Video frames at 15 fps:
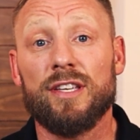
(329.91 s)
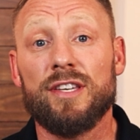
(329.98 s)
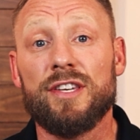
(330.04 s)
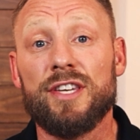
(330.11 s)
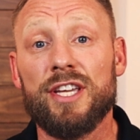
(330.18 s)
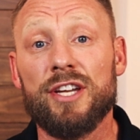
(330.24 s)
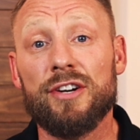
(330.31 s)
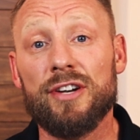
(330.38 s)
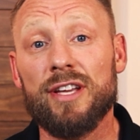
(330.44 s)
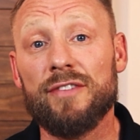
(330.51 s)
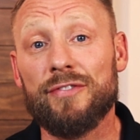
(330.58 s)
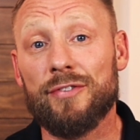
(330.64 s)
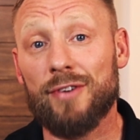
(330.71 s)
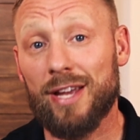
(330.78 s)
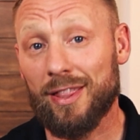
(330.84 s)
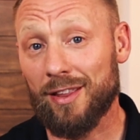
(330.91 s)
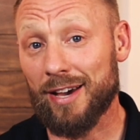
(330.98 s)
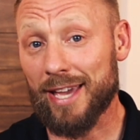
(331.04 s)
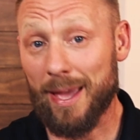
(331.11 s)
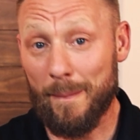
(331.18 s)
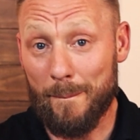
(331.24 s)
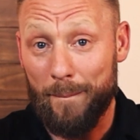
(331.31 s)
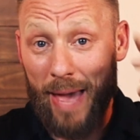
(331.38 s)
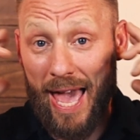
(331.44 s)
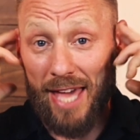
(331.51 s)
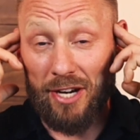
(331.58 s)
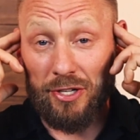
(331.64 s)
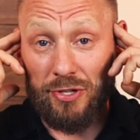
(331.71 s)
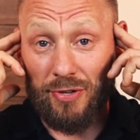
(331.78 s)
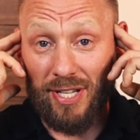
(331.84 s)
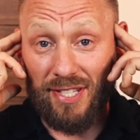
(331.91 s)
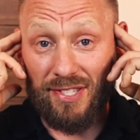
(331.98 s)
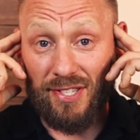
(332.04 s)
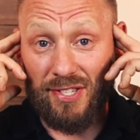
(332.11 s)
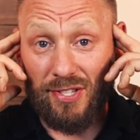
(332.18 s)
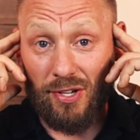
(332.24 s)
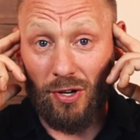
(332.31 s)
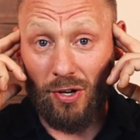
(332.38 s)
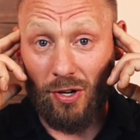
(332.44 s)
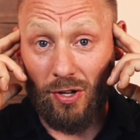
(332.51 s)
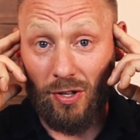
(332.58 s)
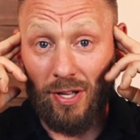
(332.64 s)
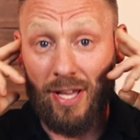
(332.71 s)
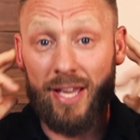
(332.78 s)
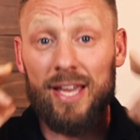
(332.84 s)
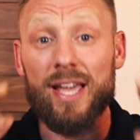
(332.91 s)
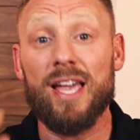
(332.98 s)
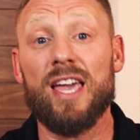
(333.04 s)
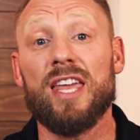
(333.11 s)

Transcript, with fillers: Near-infrared light penetrates the skull